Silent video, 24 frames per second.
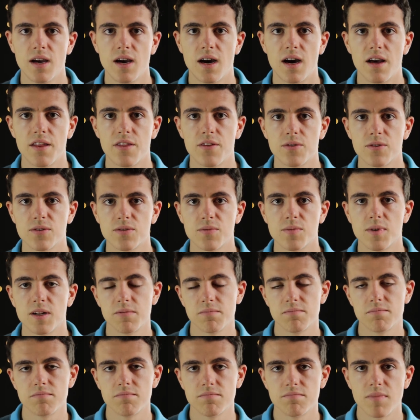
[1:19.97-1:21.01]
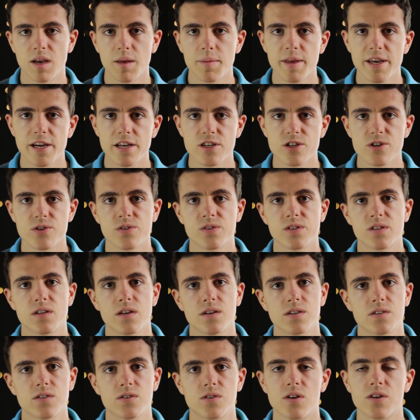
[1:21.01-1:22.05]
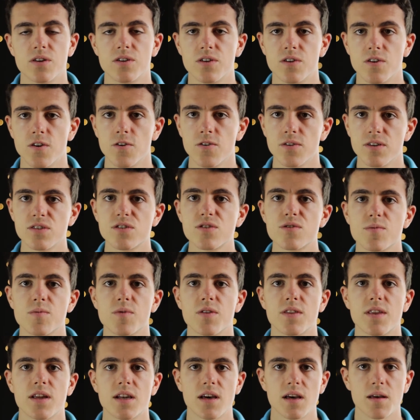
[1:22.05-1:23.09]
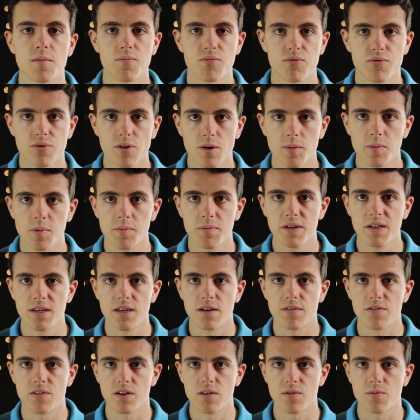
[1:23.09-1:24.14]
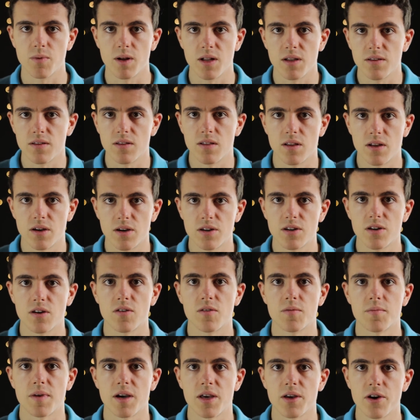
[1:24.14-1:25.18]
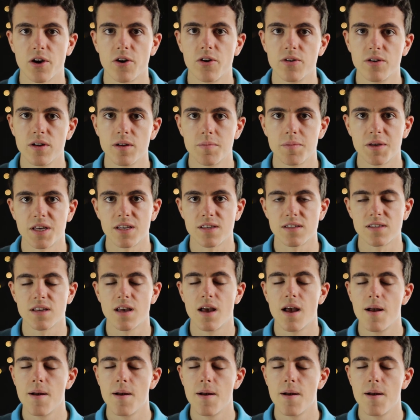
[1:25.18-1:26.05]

I thought, well, maybe I should start to learn a new instrument that I probably never will learn on my own, because